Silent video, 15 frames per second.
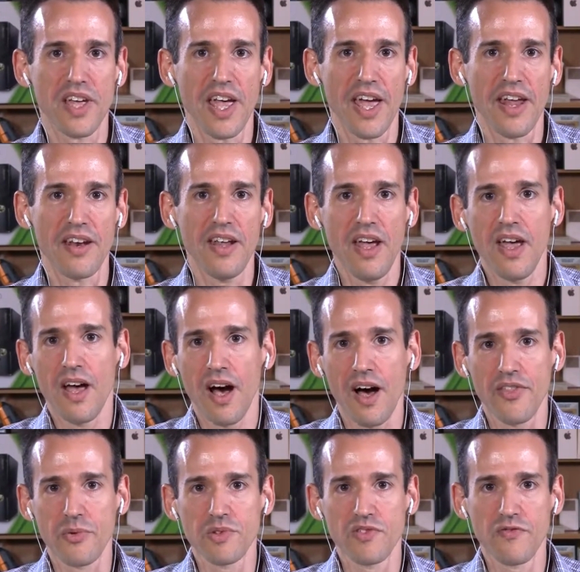And
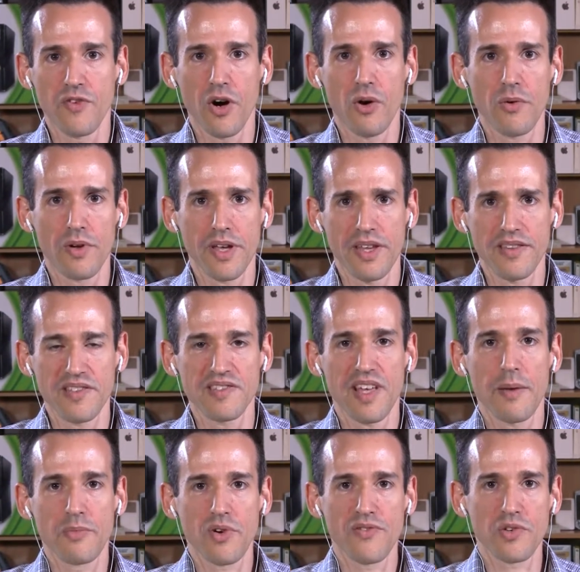there was a vote in
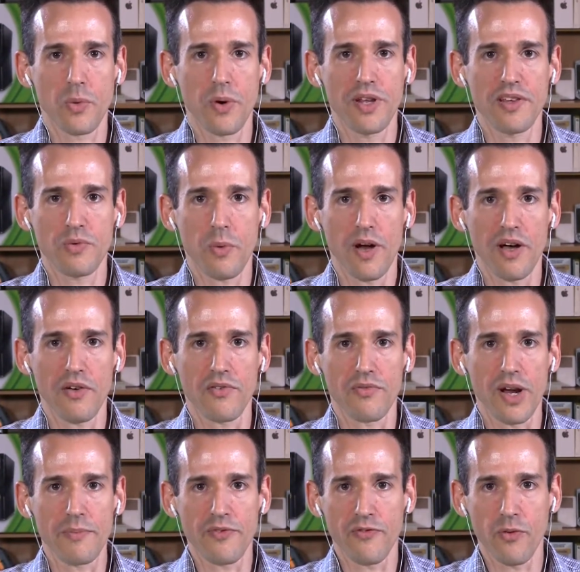December of 2012,
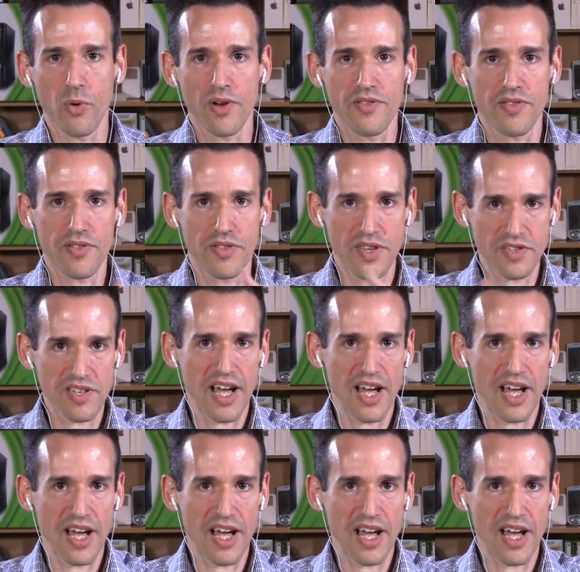right before this